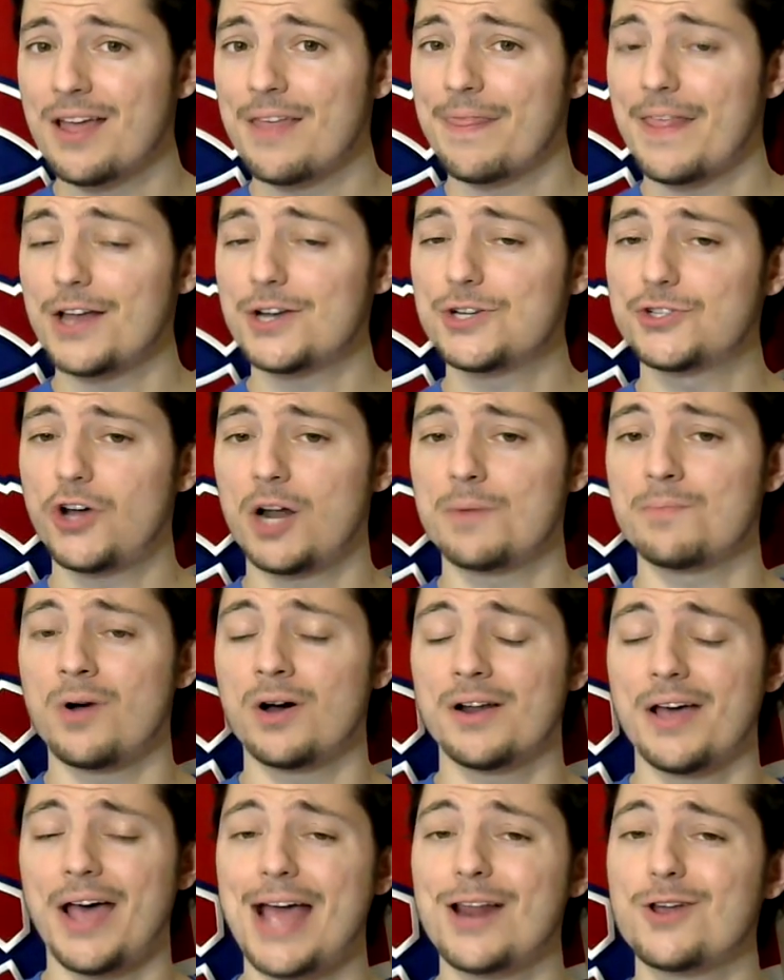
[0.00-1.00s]
Then Sean
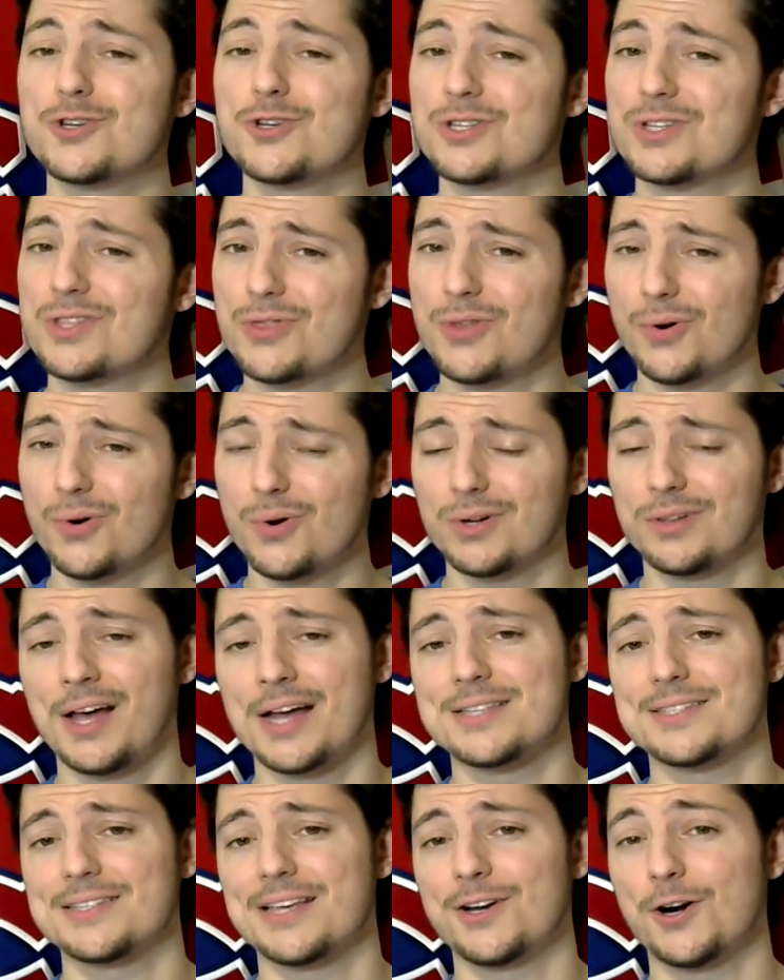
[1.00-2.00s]
Monahan, who's third
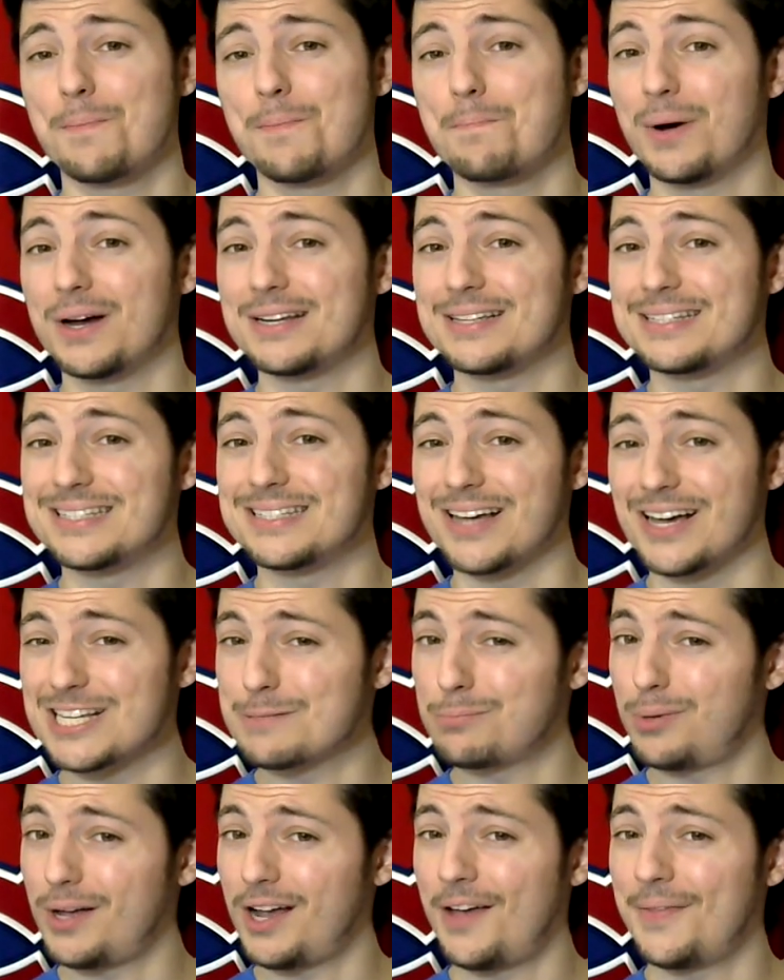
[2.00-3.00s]
line center, but does
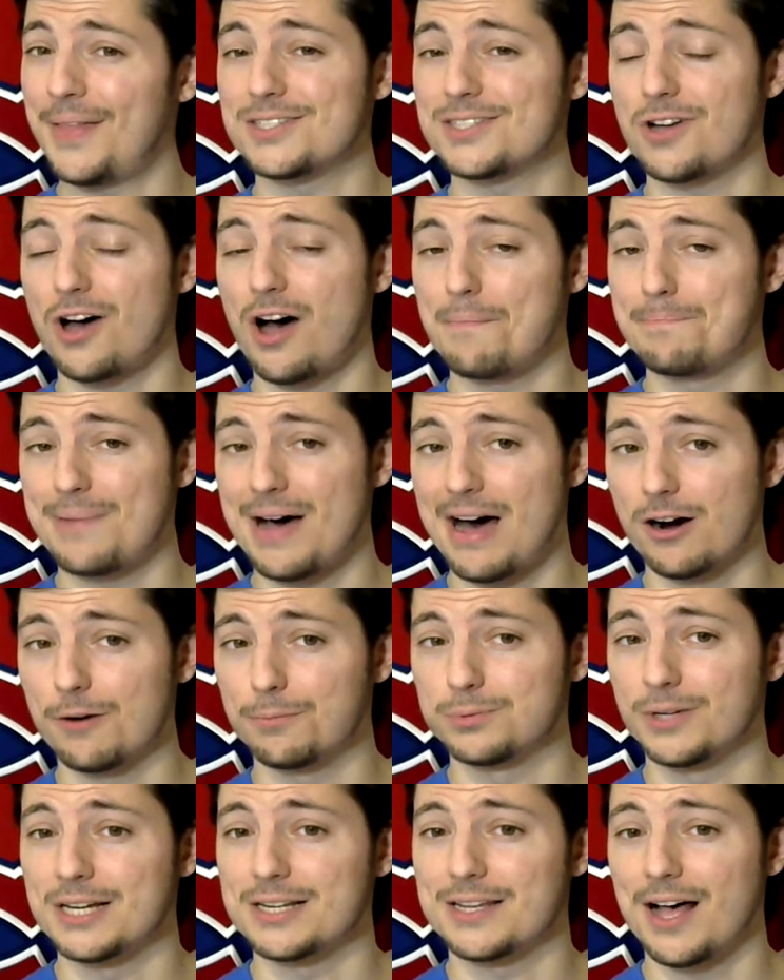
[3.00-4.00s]
play on that top power
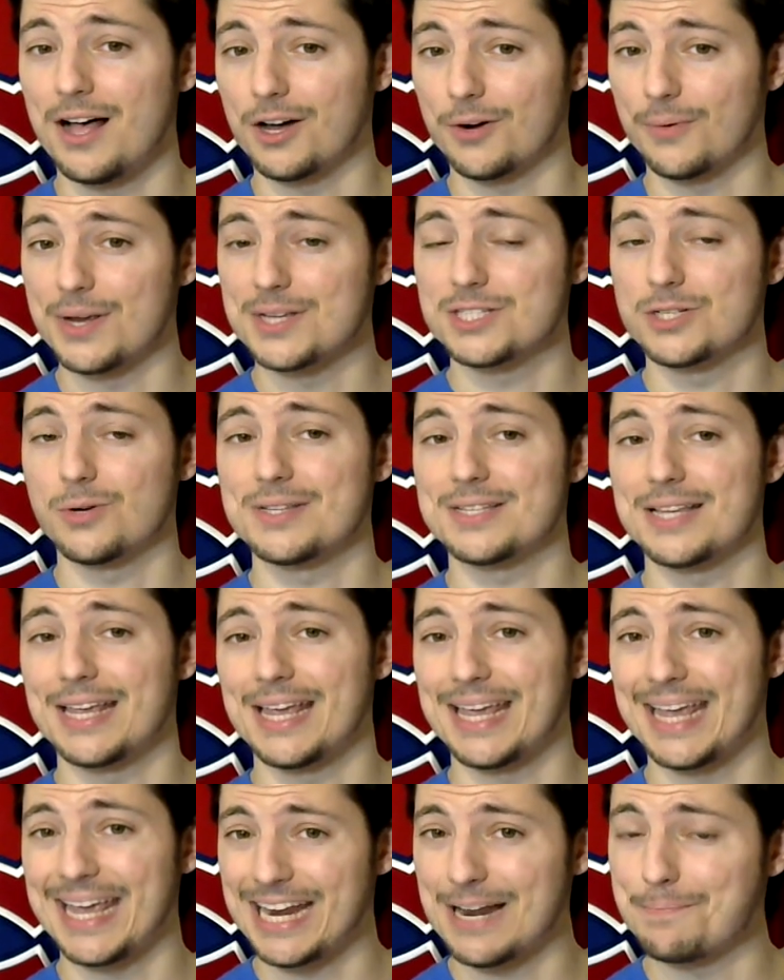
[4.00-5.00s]
play in Calgary, so is
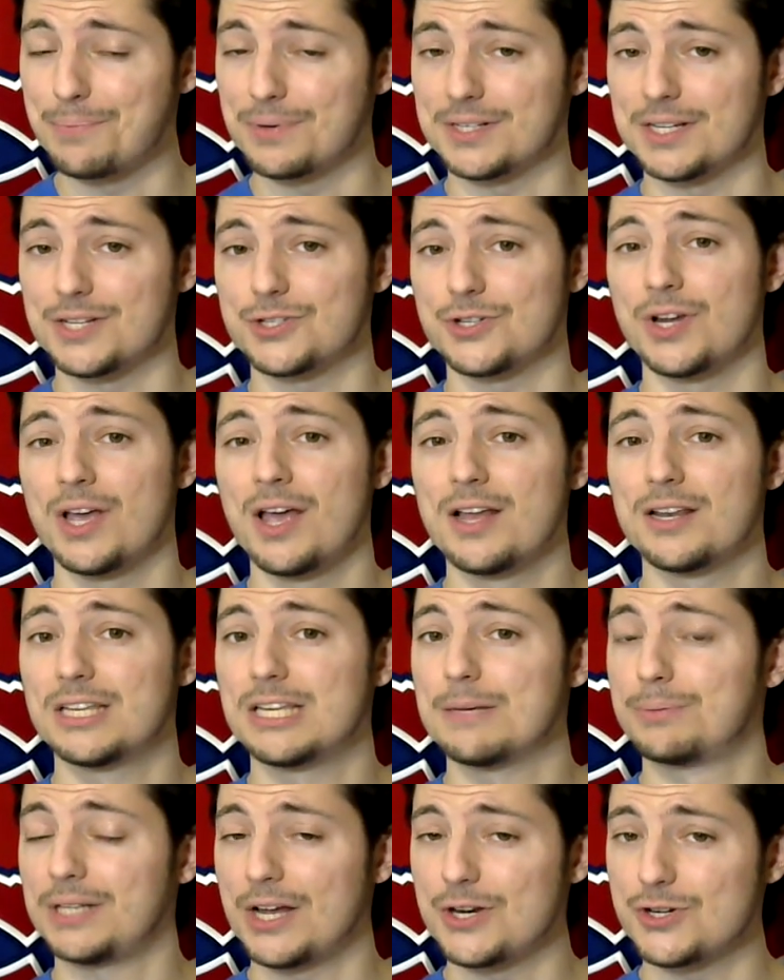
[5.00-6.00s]
in a position to
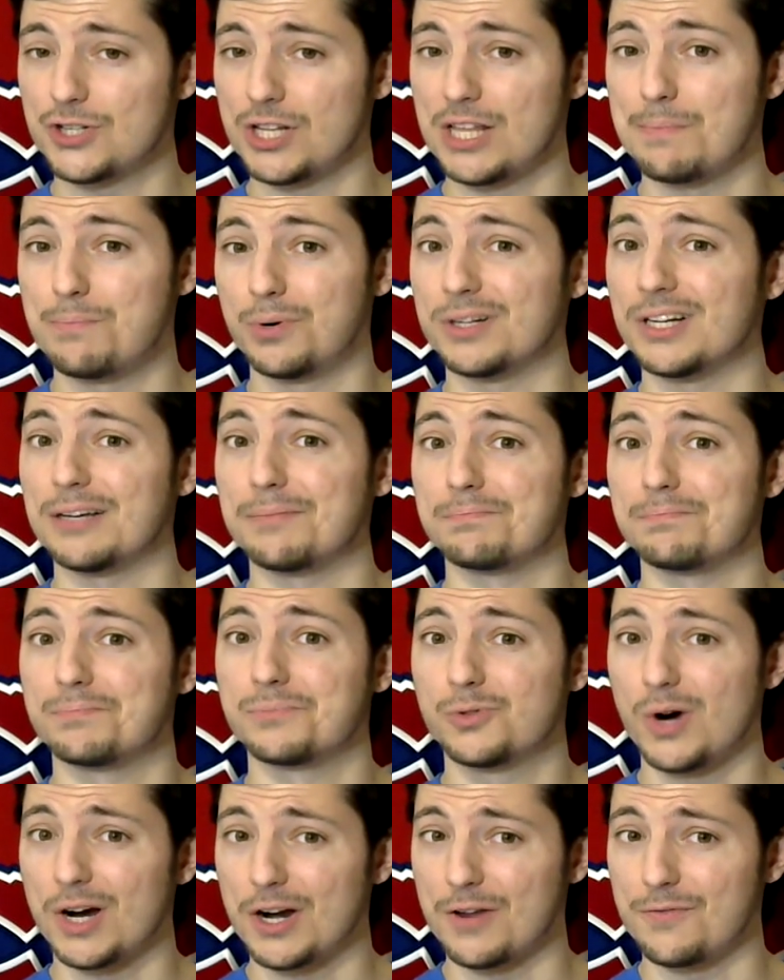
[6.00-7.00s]
potentially put up
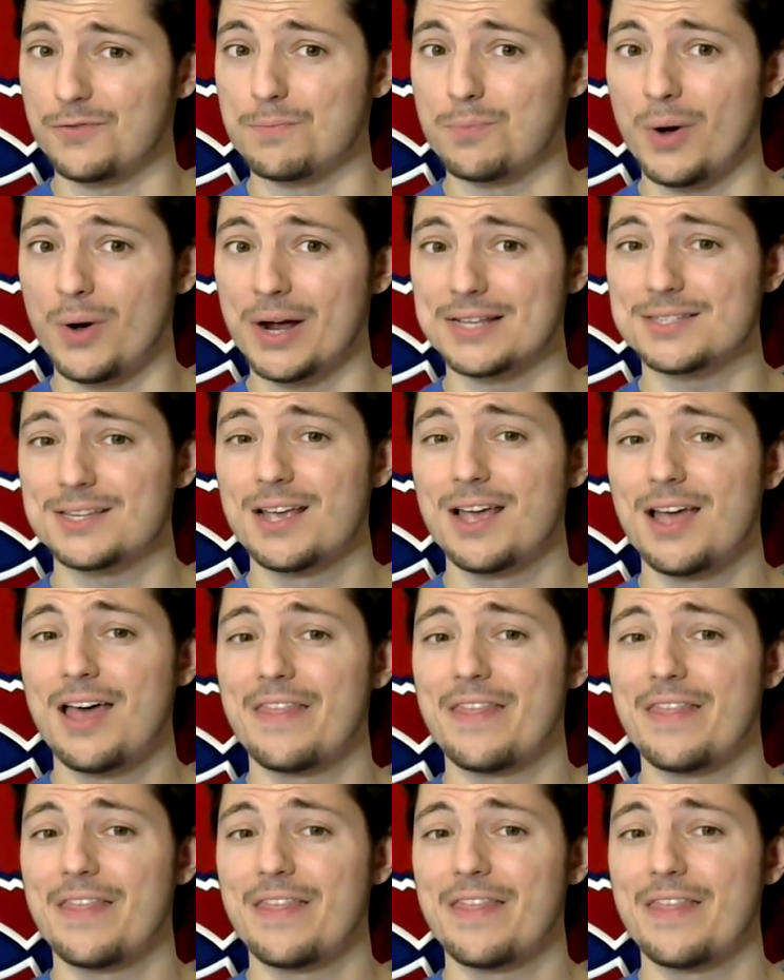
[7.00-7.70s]
quite a few points.